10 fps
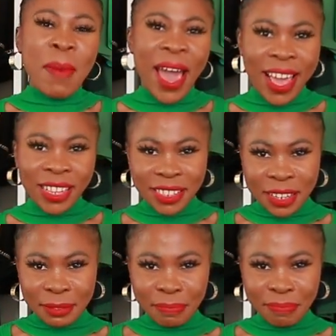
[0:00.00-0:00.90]
by
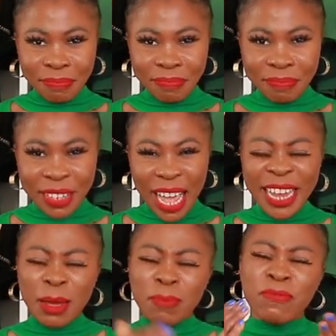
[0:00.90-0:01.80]
Essie.
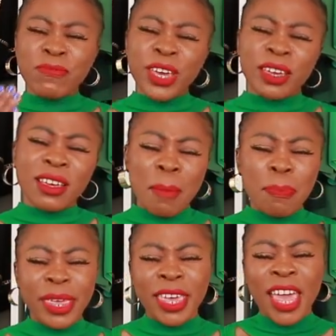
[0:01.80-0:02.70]
I am very
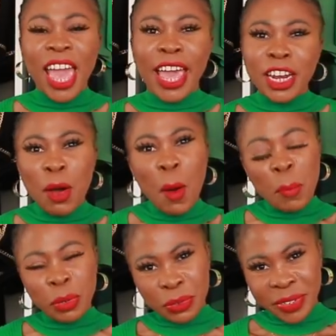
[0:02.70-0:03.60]
happy and
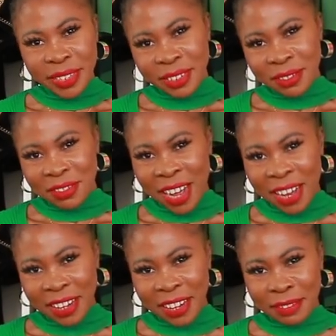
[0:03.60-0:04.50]
humbled to see you
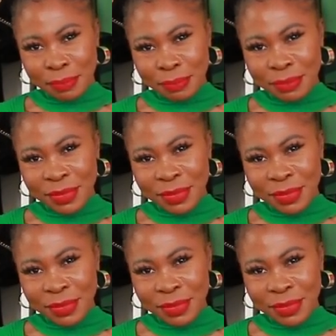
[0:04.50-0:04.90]
right here.